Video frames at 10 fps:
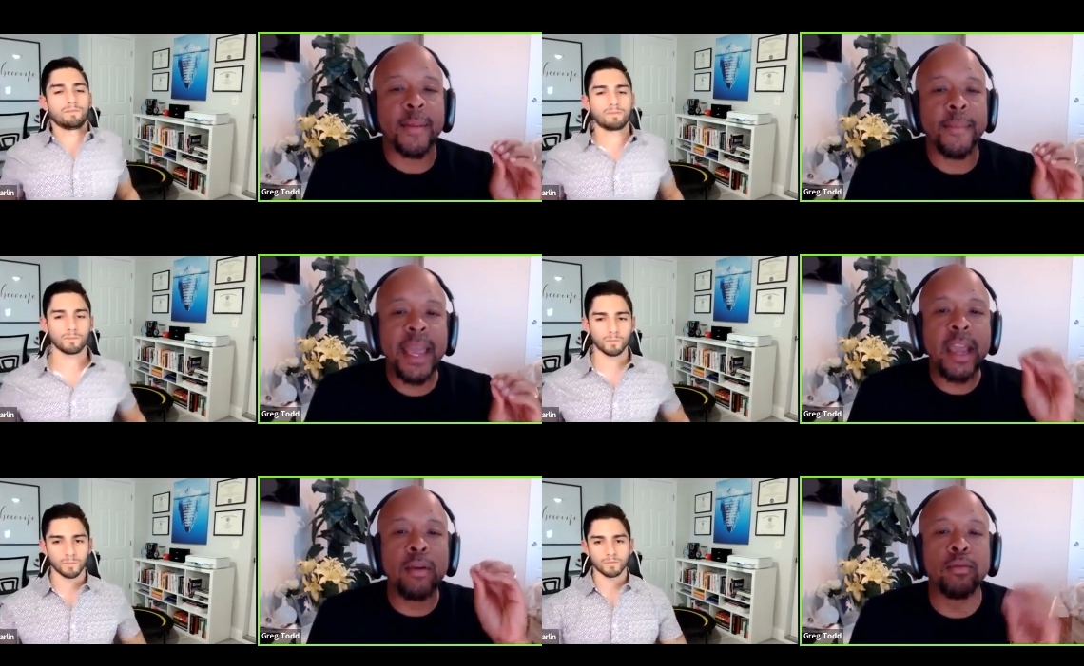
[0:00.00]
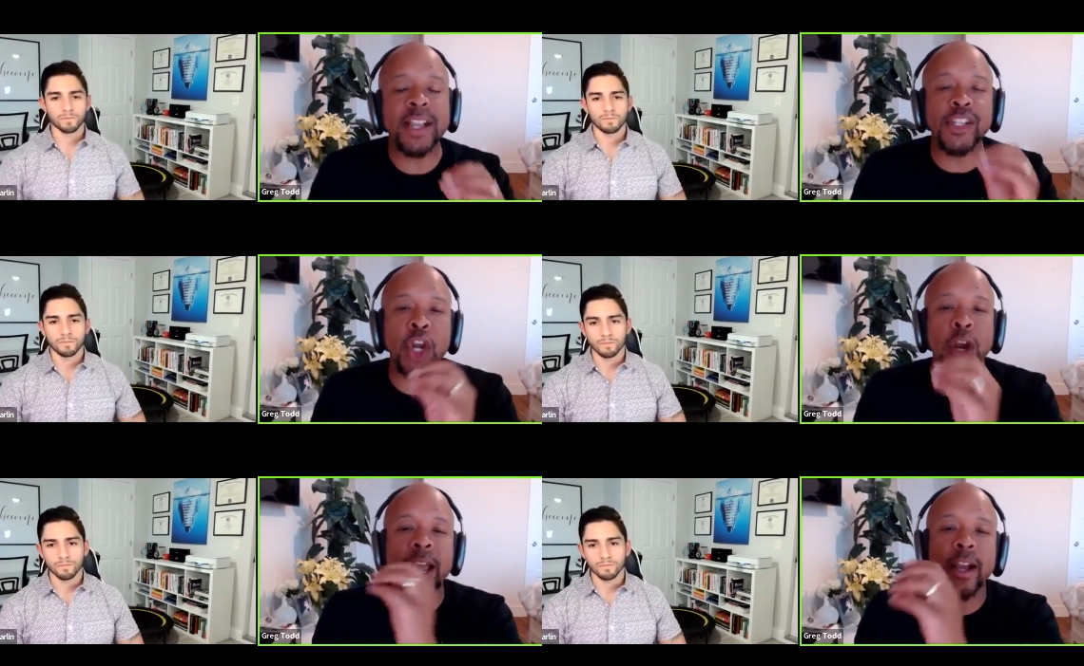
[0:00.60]
Speaker 1: to me,
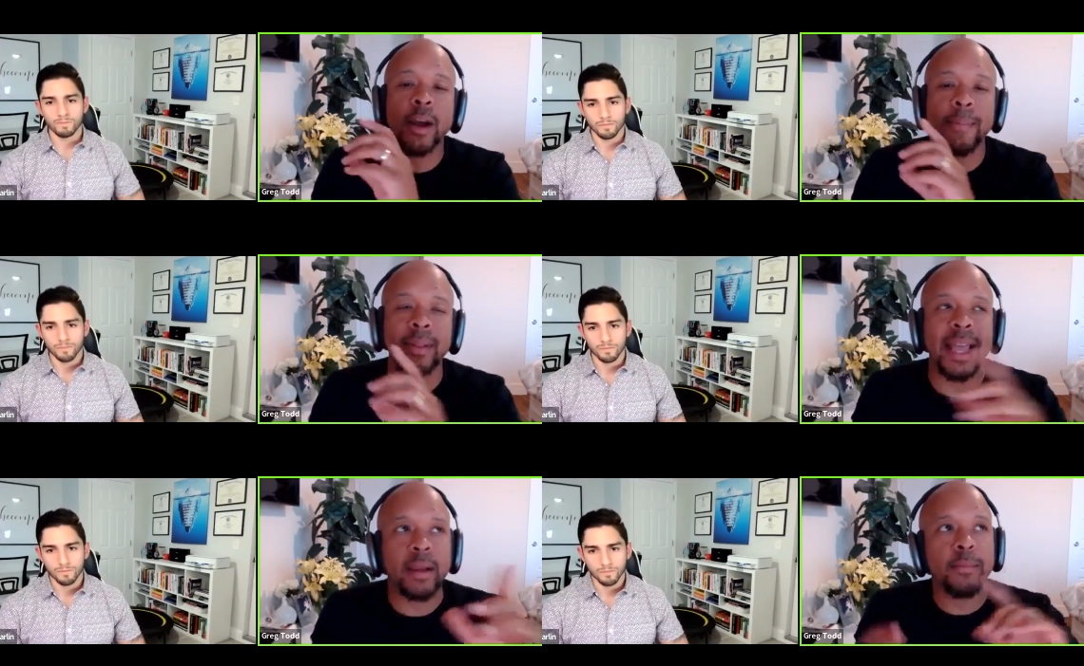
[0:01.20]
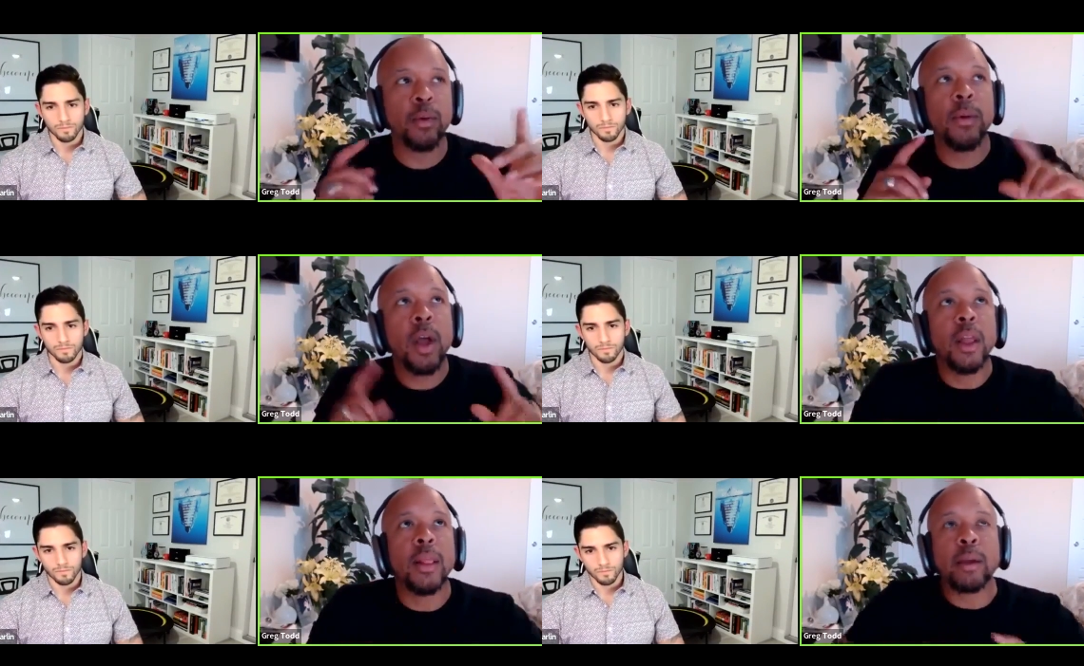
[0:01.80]
raising your income, like
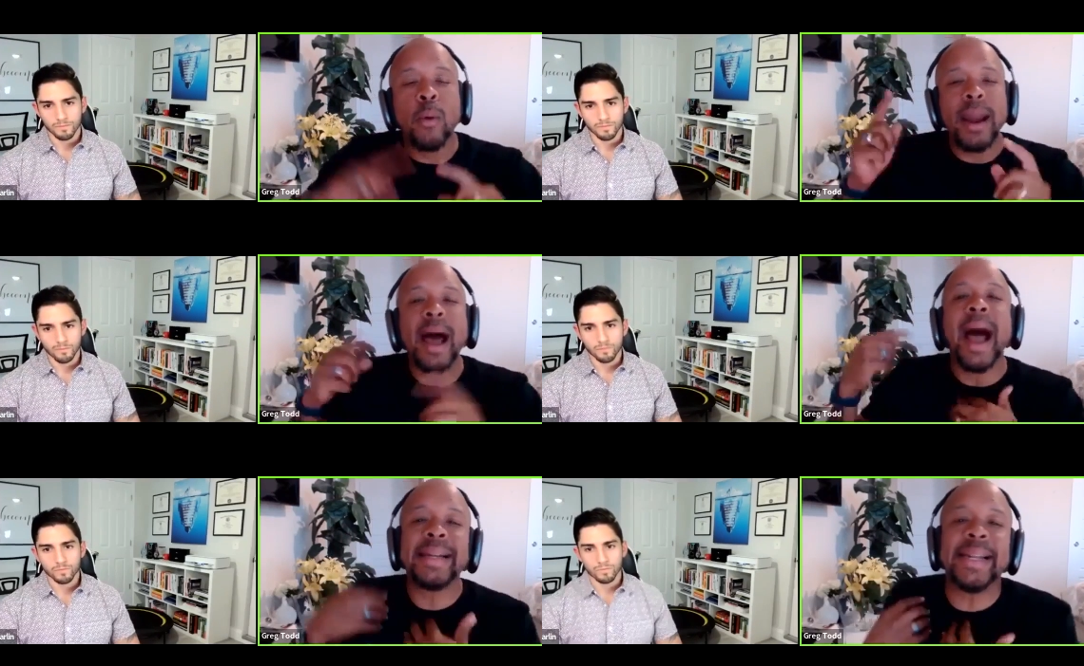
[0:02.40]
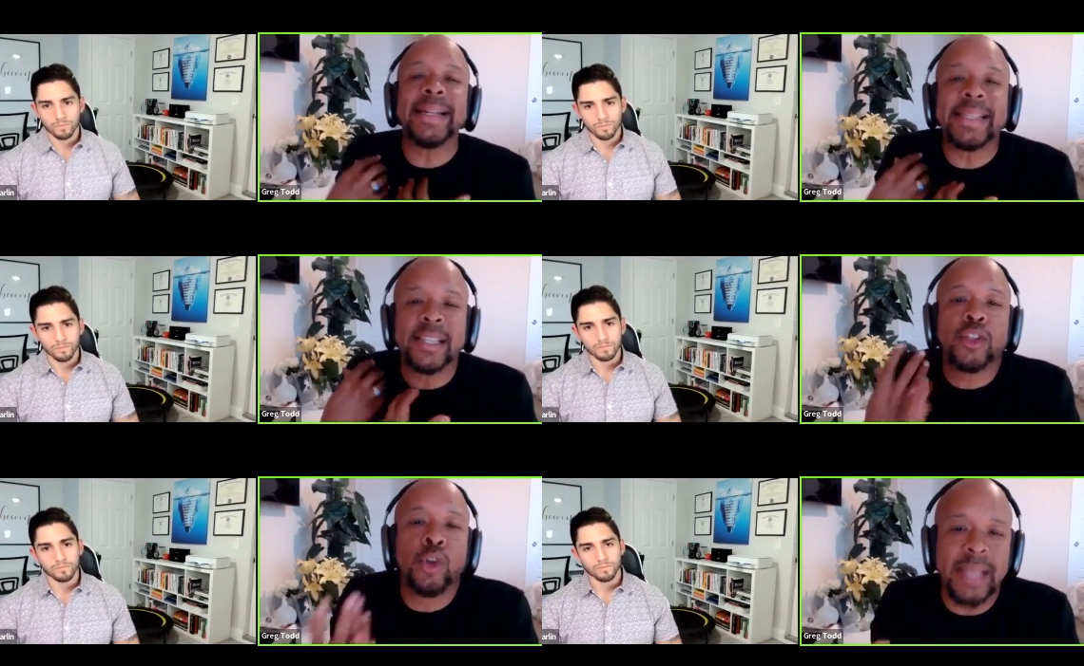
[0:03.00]
like when I did
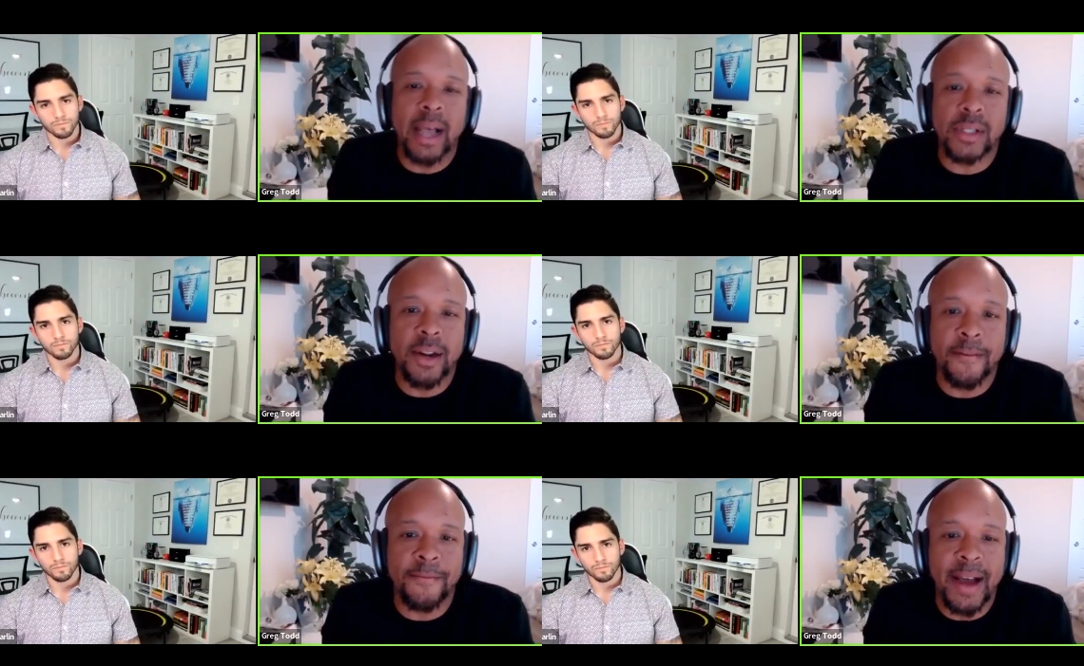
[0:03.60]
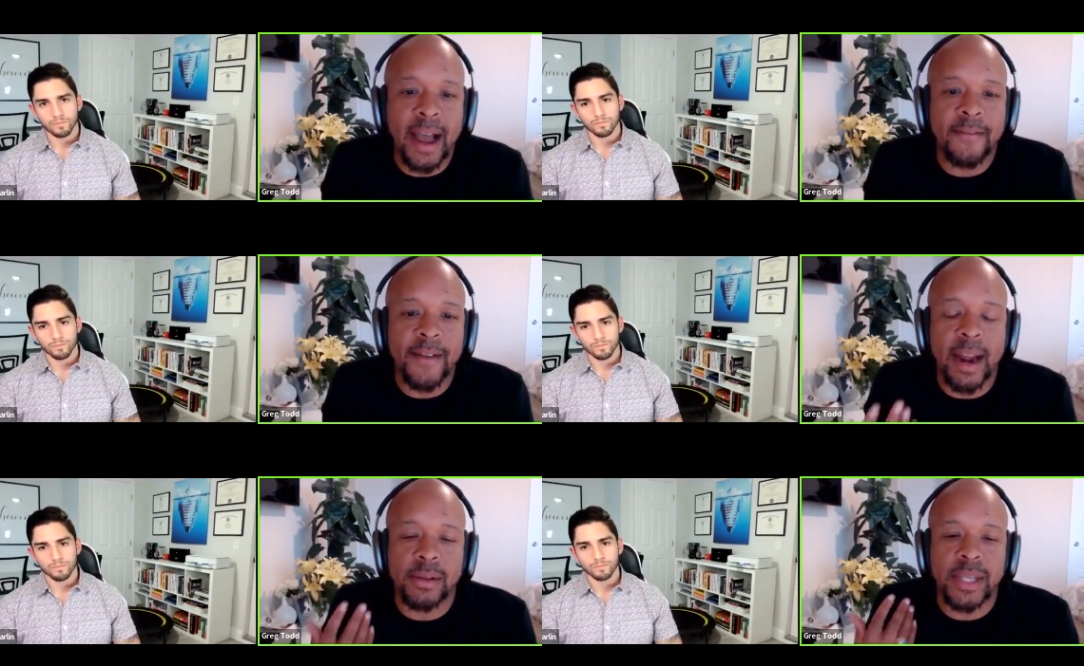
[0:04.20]
this in 2005,
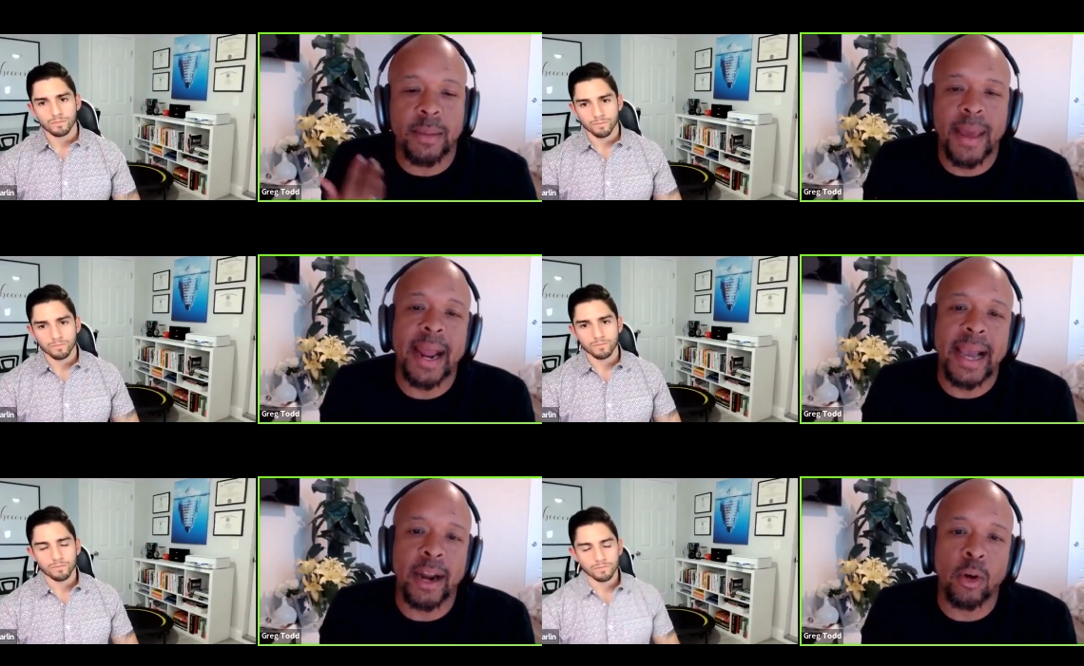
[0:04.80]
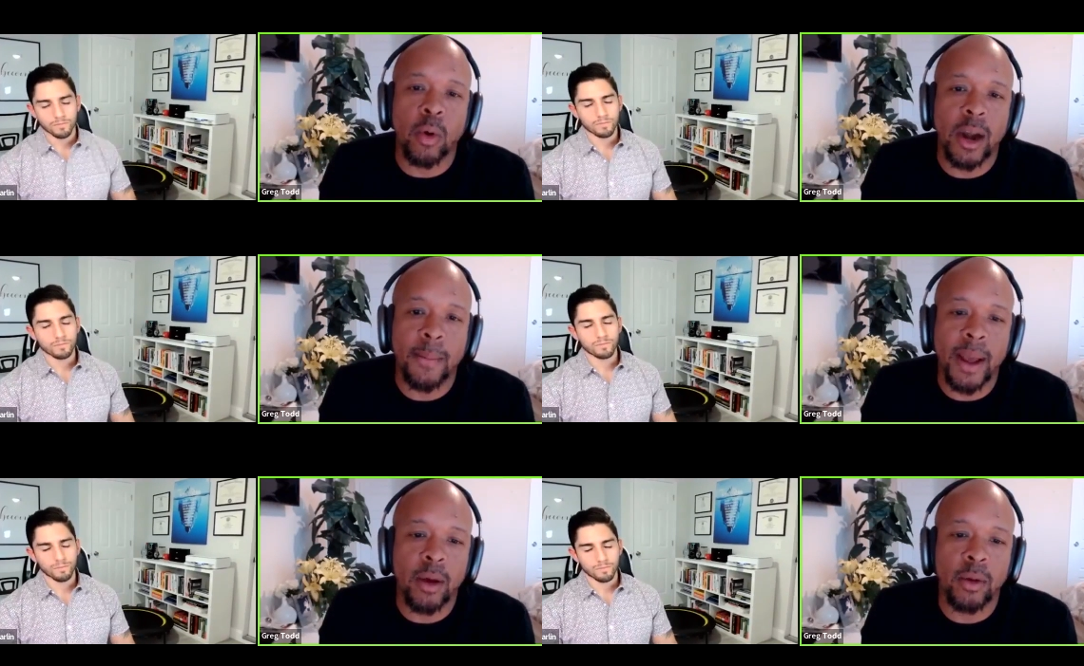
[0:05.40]
and I was like, man, I got to go out
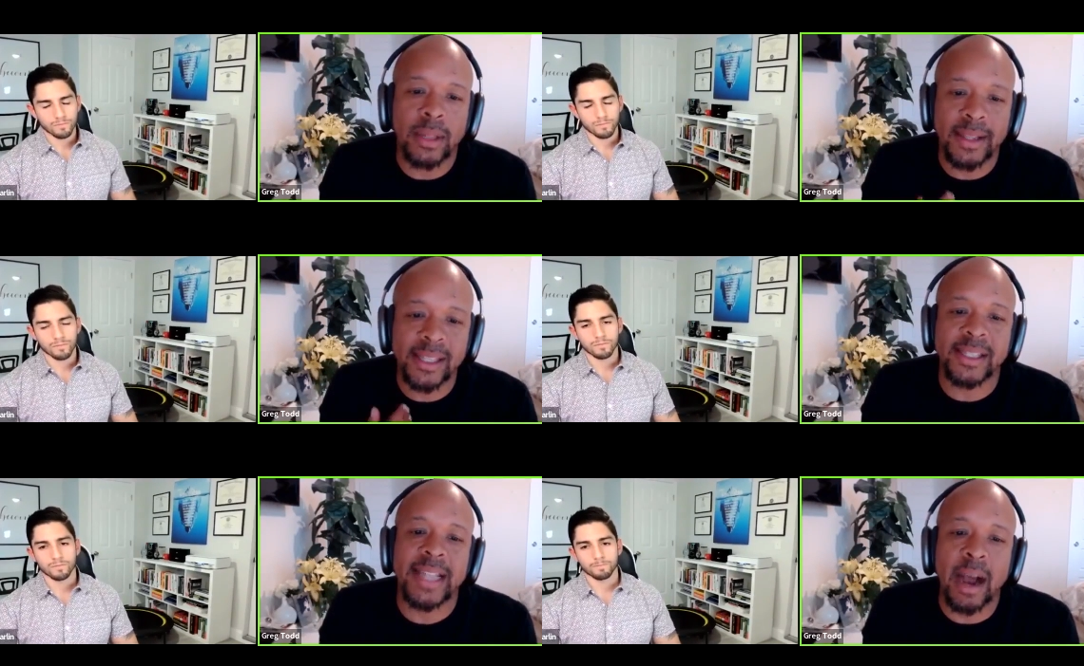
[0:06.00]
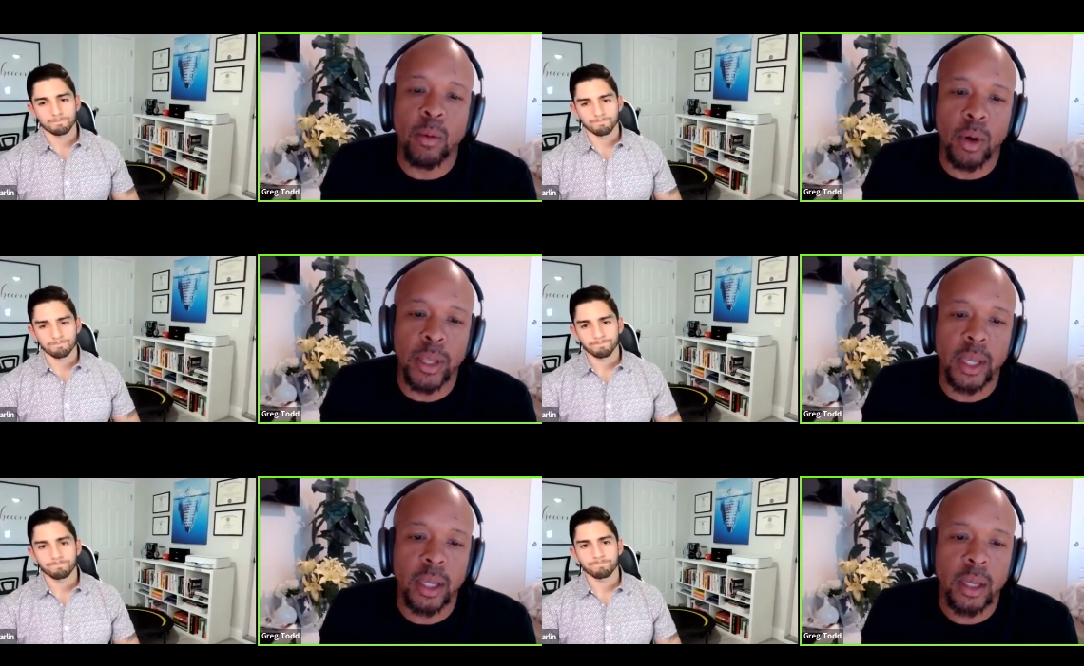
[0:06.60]
on my own. Like this is not
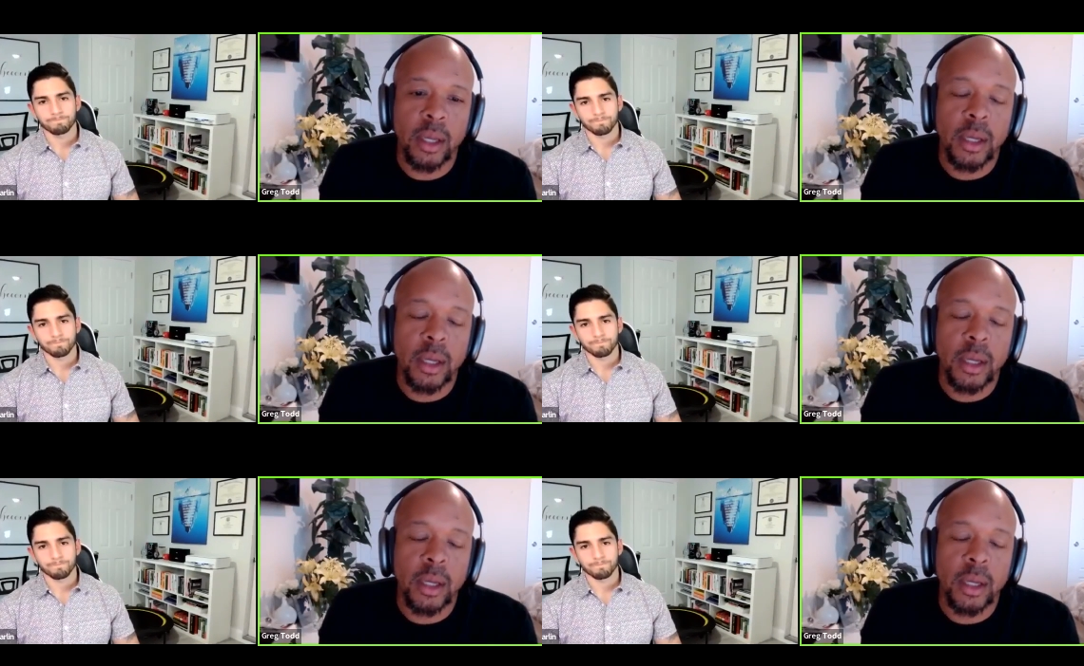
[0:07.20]
working.